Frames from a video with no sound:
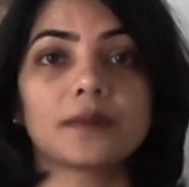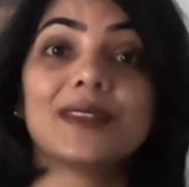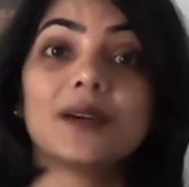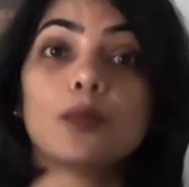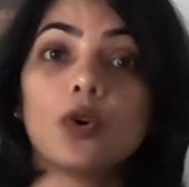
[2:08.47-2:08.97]

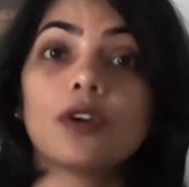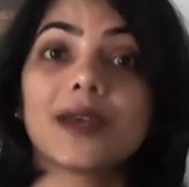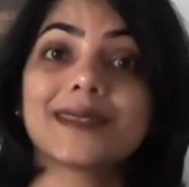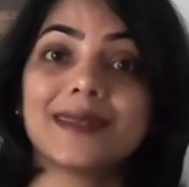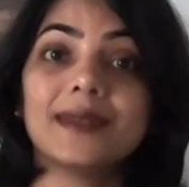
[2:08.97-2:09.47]
The more
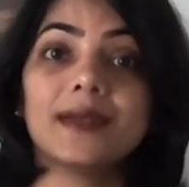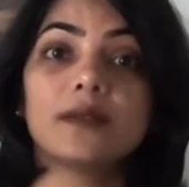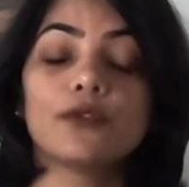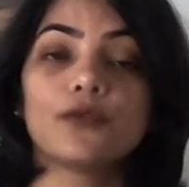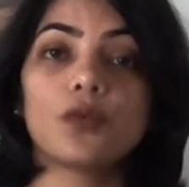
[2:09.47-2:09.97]
acidic
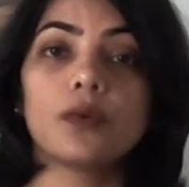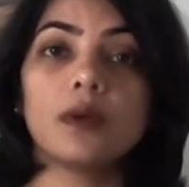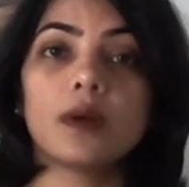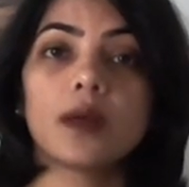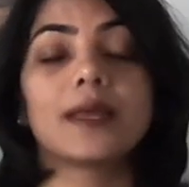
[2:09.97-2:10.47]
the food,
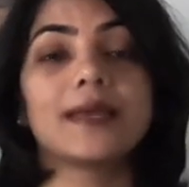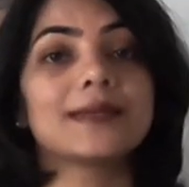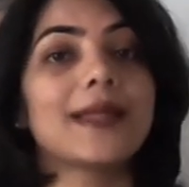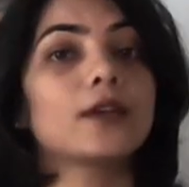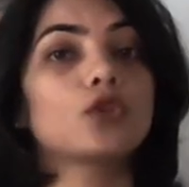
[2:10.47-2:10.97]
things
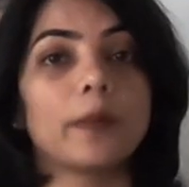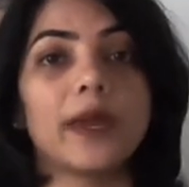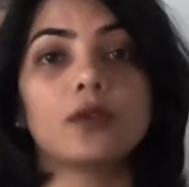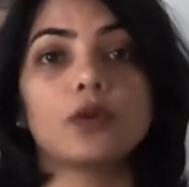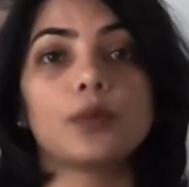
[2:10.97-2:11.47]
like
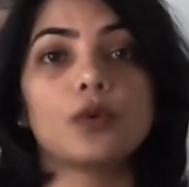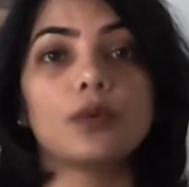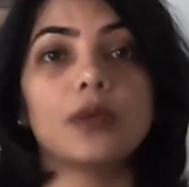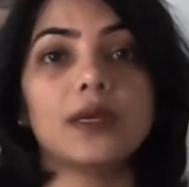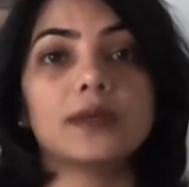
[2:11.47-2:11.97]
tomato
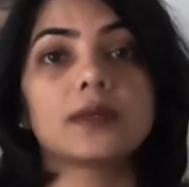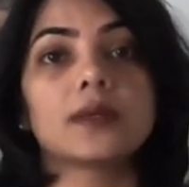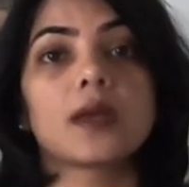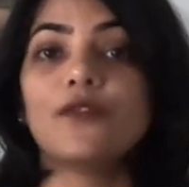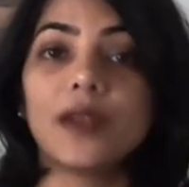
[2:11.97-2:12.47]

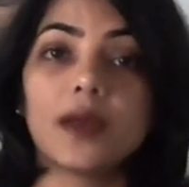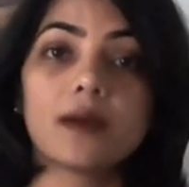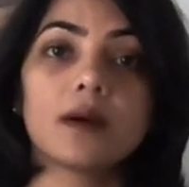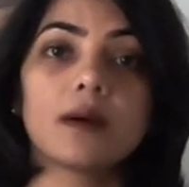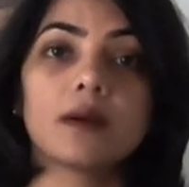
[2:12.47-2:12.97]
purees,
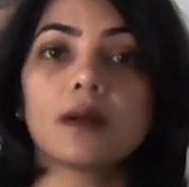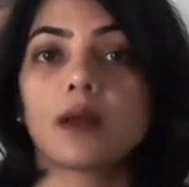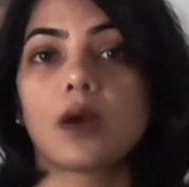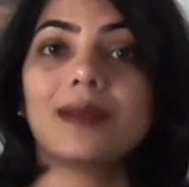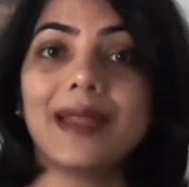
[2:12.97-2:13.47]
vinegar,
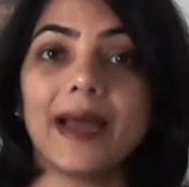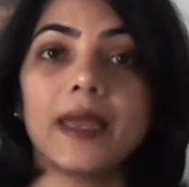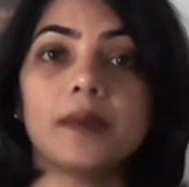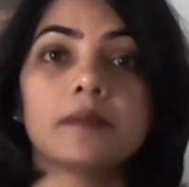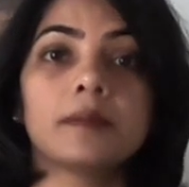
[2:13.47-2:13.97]

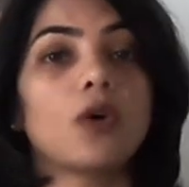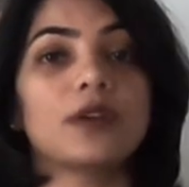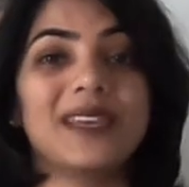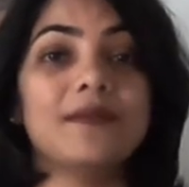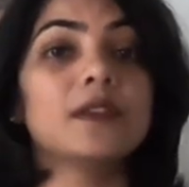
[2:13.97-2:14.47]
lime
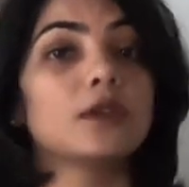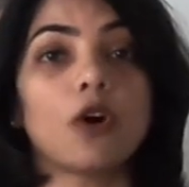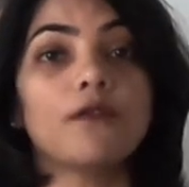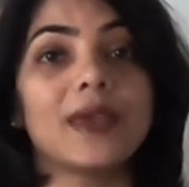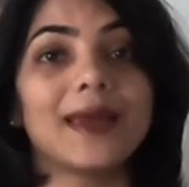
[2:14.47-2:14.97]
or even
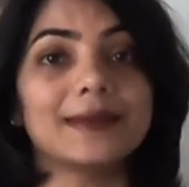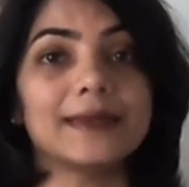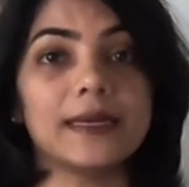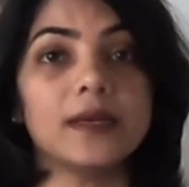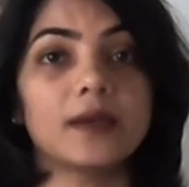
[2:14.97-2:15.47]
coffee and
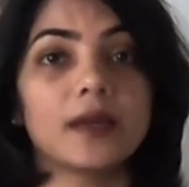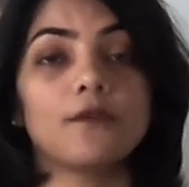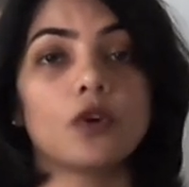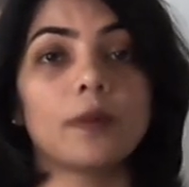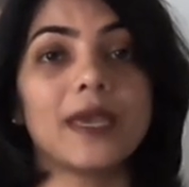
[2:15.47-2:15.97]
tea
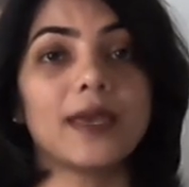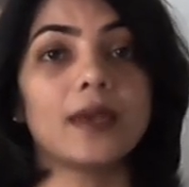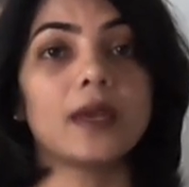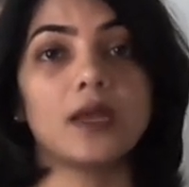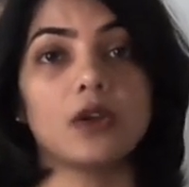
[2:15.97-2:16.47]
if you're
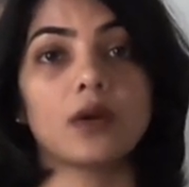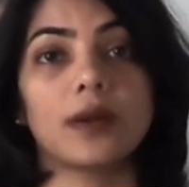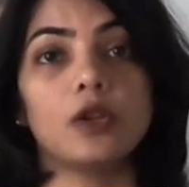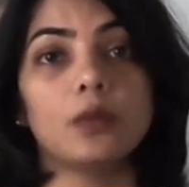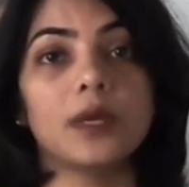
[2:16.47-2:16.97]
making in your
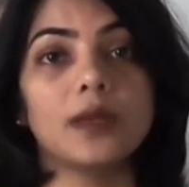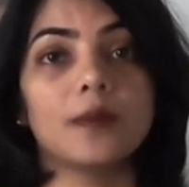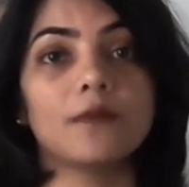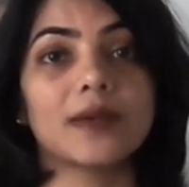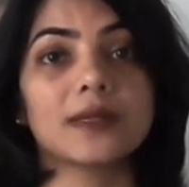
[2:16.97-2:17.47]

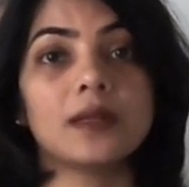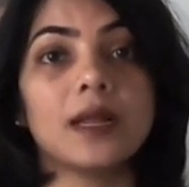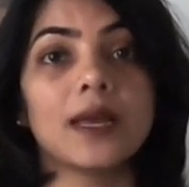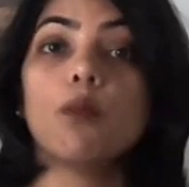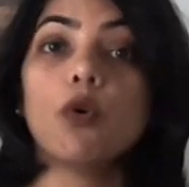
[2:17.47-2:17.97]
aluminium vessel,
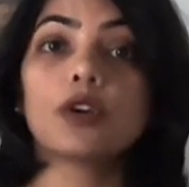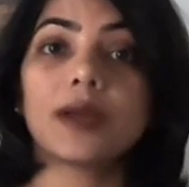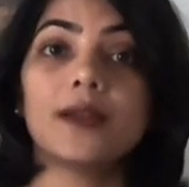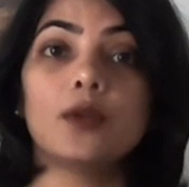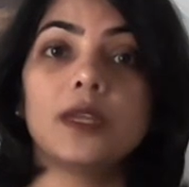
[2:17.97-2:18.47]
more
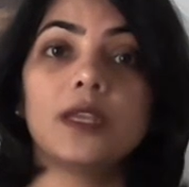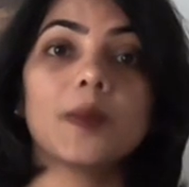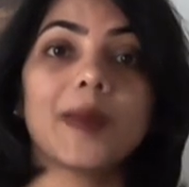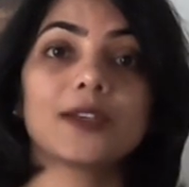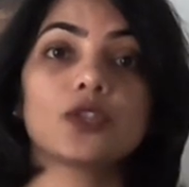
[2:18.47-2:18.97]

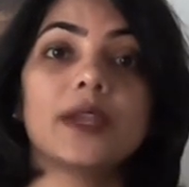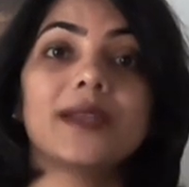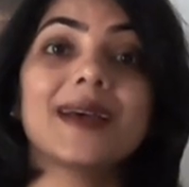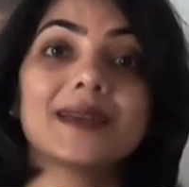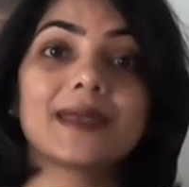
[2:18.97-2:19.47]
aluminium actually
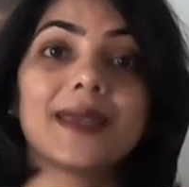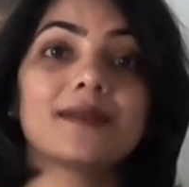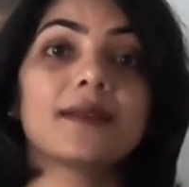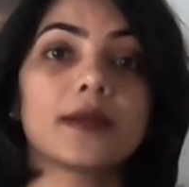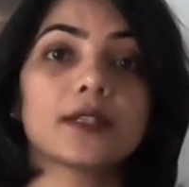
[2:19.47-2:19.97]
does
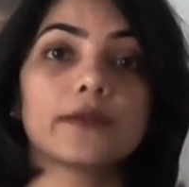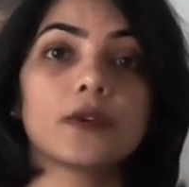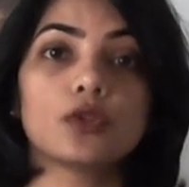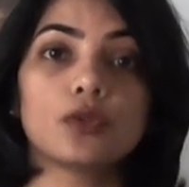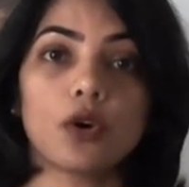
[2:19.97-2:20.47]
get
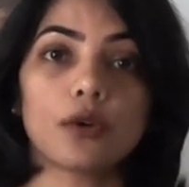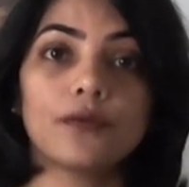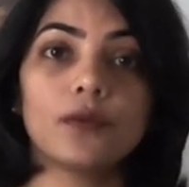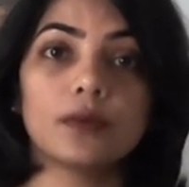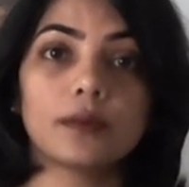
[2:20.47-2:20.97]
transferred to your
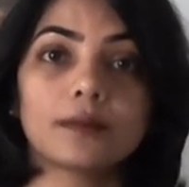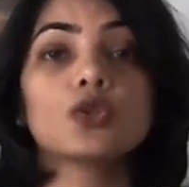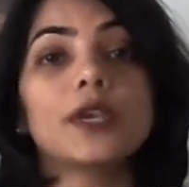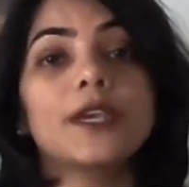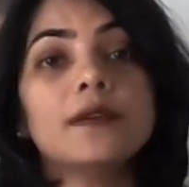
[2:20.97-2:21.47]
food.
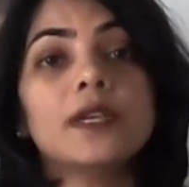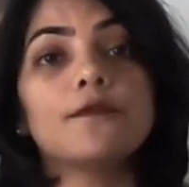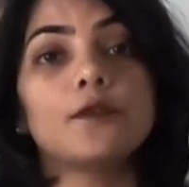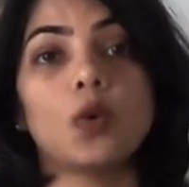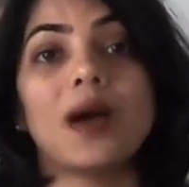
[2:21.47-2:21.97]
So even
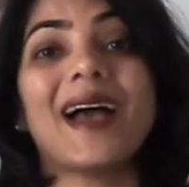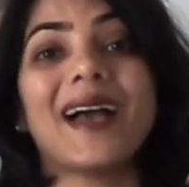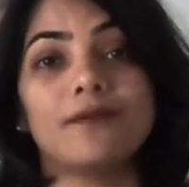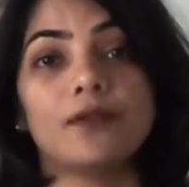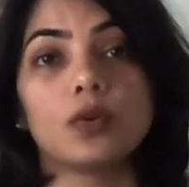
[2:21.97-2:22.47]
if you
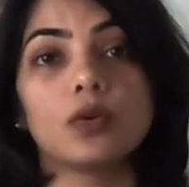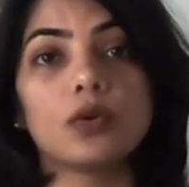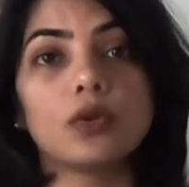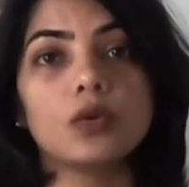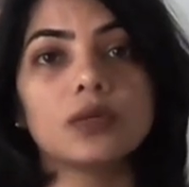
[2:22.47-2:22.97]
have to
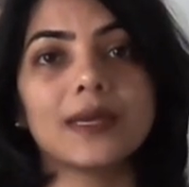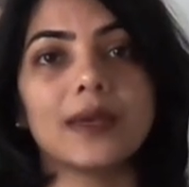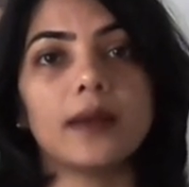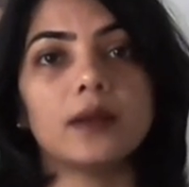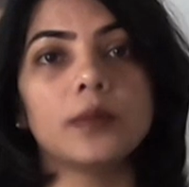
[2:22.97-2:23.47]
cook using
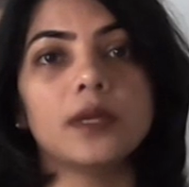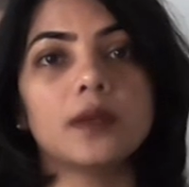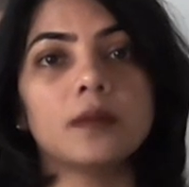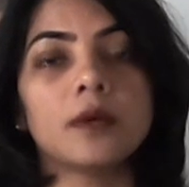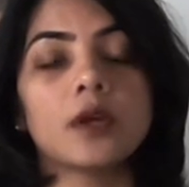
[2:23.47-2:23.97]

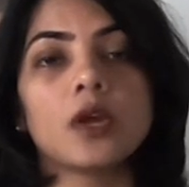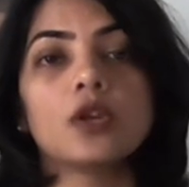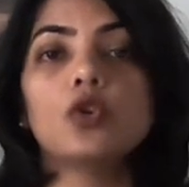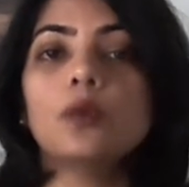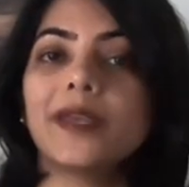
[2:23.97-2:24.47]
aluminium,
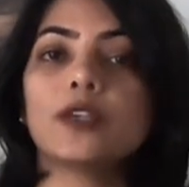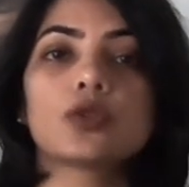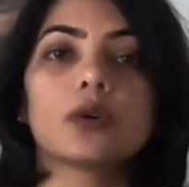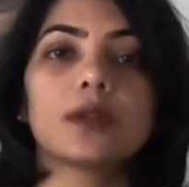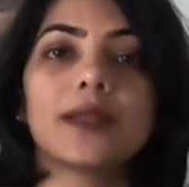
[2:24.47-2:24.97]
do make
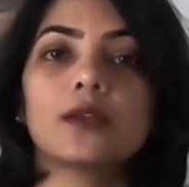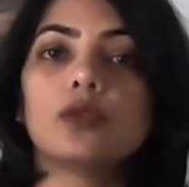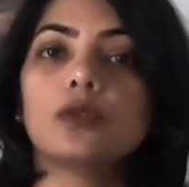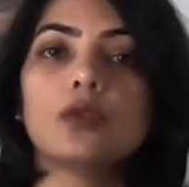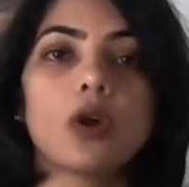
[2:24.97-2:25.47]
sure that
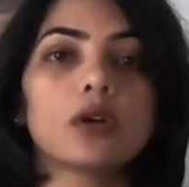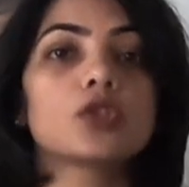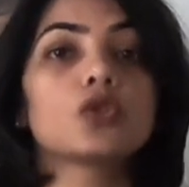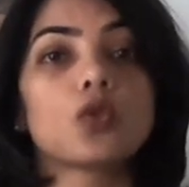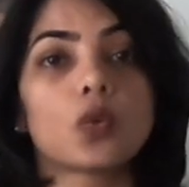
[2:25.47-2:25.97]
you do not
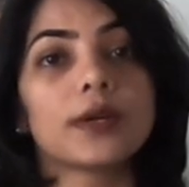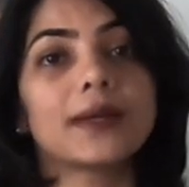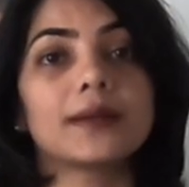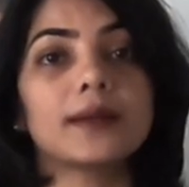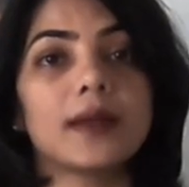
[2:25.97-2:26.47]
store
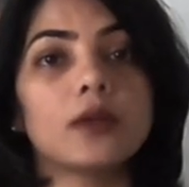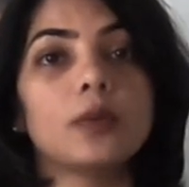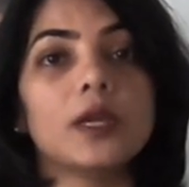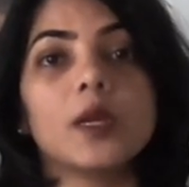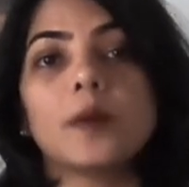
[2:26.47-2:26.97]
it in
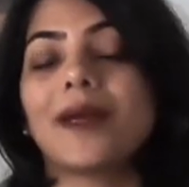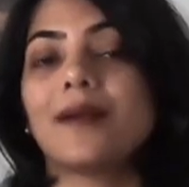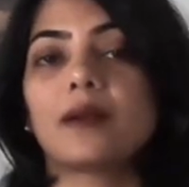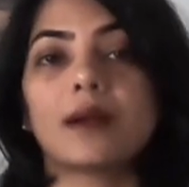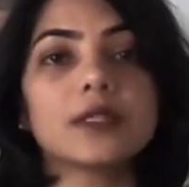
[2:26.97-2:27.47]
aluminium
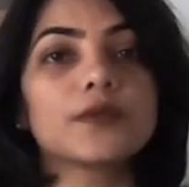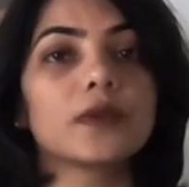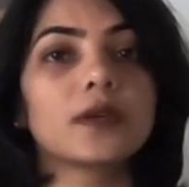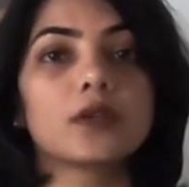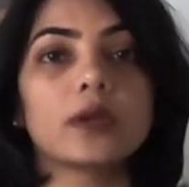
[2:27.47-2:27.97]
and
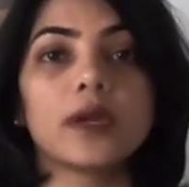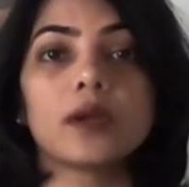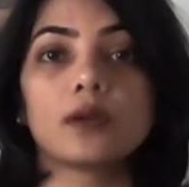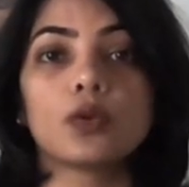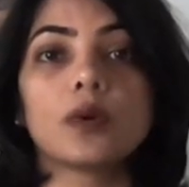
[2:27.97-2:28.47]
transfer it to,
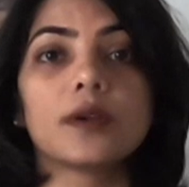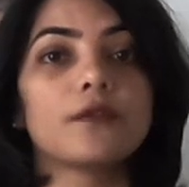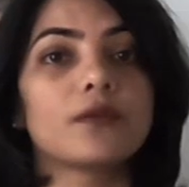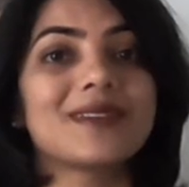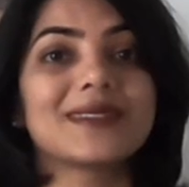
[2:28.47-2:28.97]
it to a
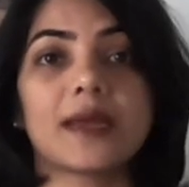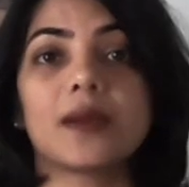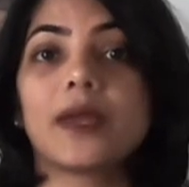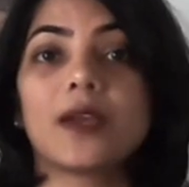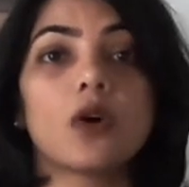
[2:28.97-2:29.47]
different
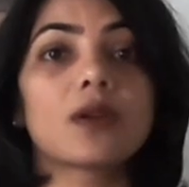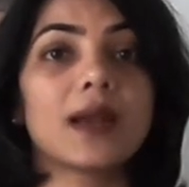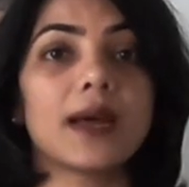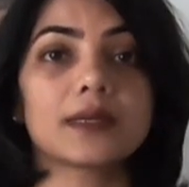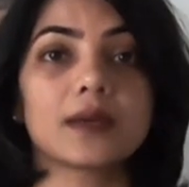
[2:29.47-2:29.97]
ceramic or
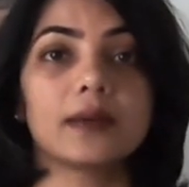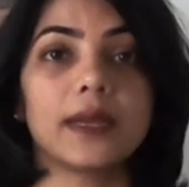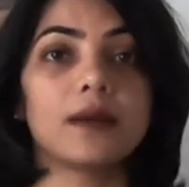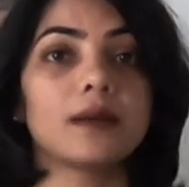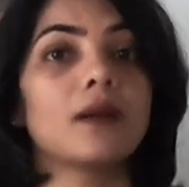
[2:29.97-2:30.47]
glass
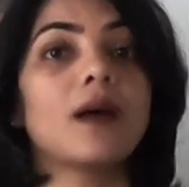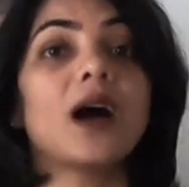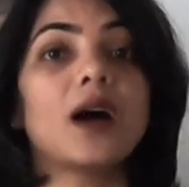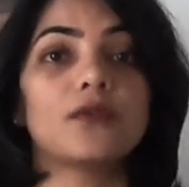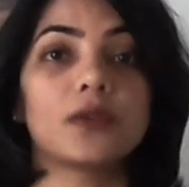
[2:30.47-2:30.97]
container
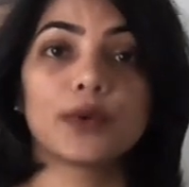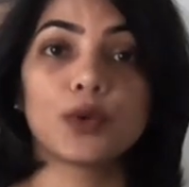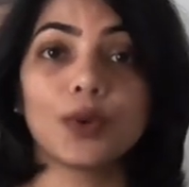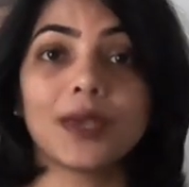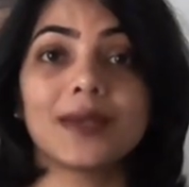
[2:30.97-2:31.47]
after the
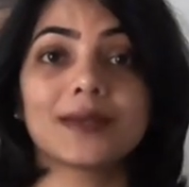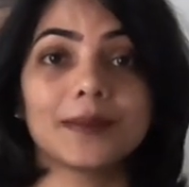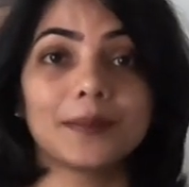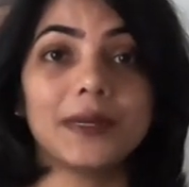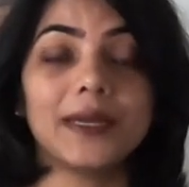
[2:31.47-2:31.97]
cooking is
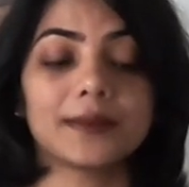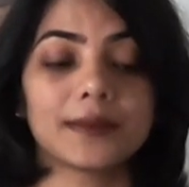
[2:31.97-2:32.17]
complete.